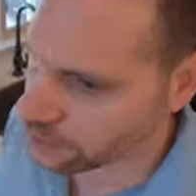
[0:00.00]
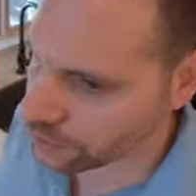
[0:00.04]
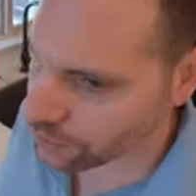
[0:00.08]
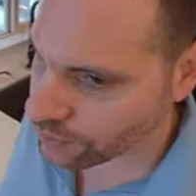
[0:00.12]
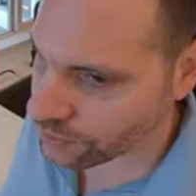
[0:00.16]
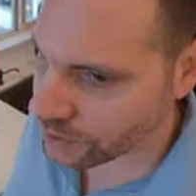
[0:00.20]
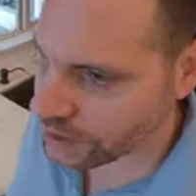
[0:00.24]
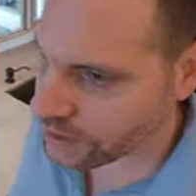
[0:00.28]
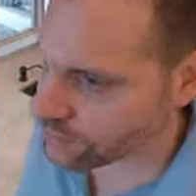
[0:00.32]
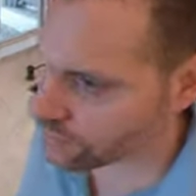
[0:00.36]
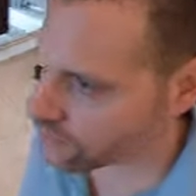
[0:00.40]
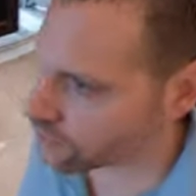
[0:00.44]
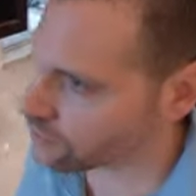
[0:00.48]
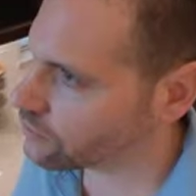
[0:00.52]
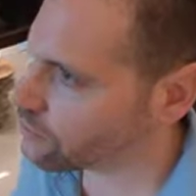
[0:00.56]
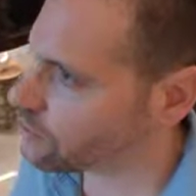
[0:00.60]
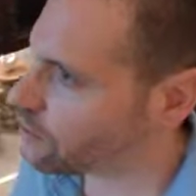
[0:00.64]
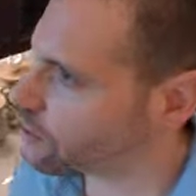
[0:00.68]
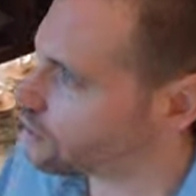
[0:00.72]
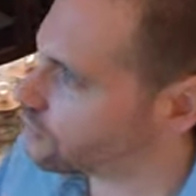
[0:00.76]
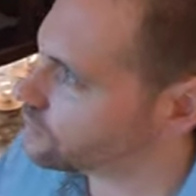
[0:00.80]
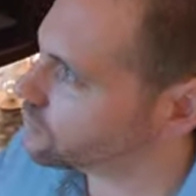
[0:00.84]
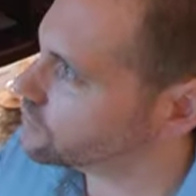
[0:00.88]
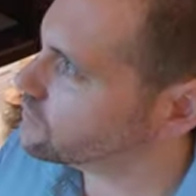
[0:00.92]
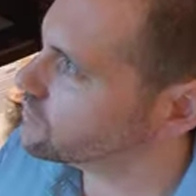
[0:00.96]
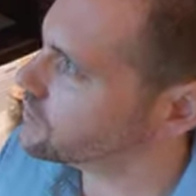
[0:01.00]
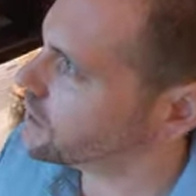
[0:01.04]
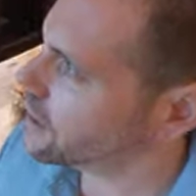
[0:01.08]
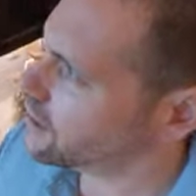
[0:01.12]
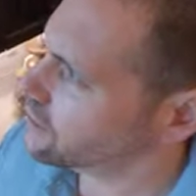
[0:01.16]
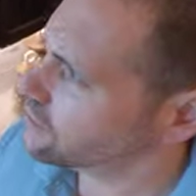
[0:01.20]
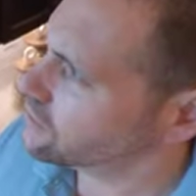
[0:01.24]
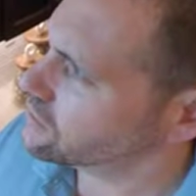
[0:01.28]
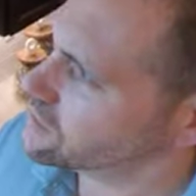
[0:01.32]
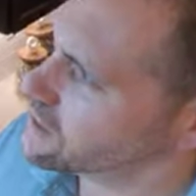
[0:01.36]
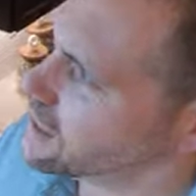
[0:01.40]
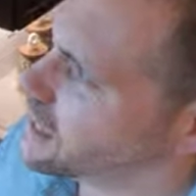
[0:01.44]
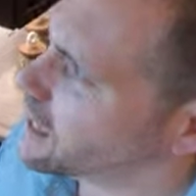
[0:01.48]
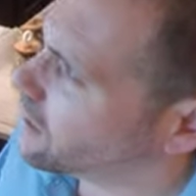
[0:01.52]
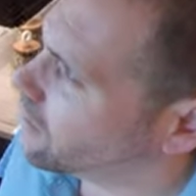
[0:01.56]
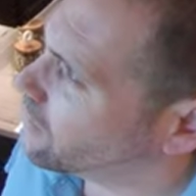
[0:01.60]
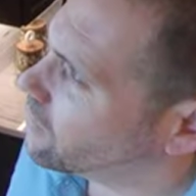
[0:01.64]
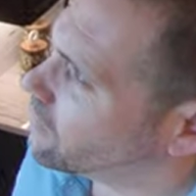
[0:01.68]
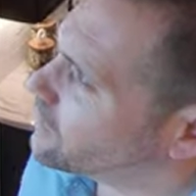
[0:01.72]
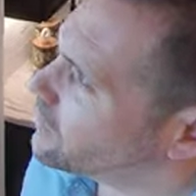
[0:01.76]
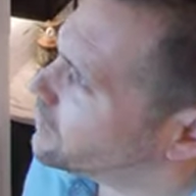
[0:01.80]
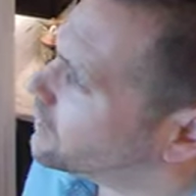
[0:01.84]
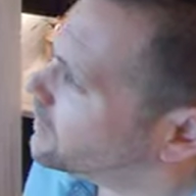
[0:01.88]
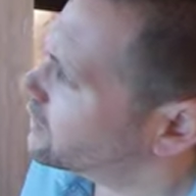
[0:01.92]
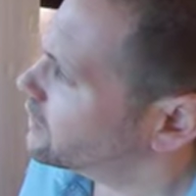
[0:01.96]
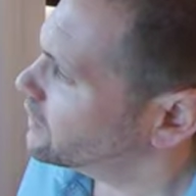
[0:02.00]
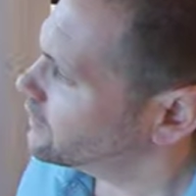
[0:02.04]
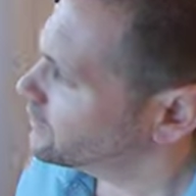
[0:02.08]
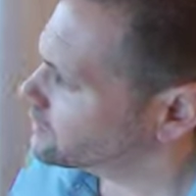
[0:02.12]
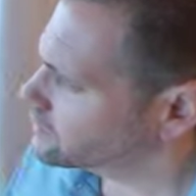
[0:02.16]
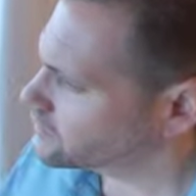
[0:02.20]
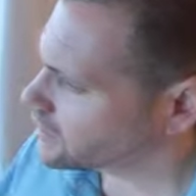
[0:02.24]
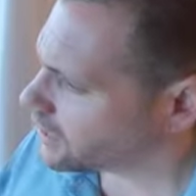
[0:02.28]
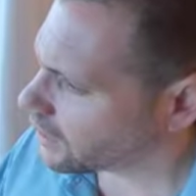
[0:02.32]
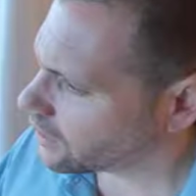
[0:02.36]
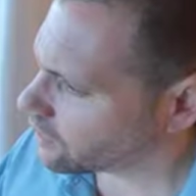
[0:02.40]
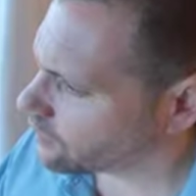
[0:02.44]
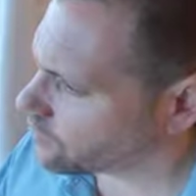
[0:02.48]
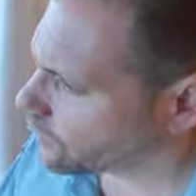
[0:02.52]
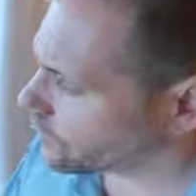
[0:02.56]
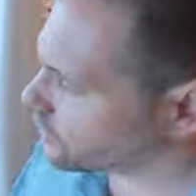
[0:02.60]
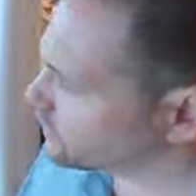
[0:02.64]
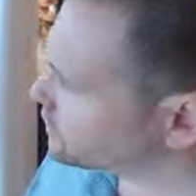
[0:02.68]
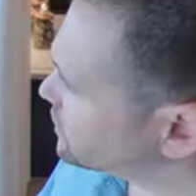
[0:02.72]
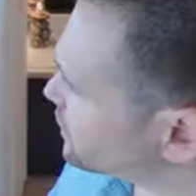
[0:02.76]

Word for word: or whatever your little heart desires. Now, these California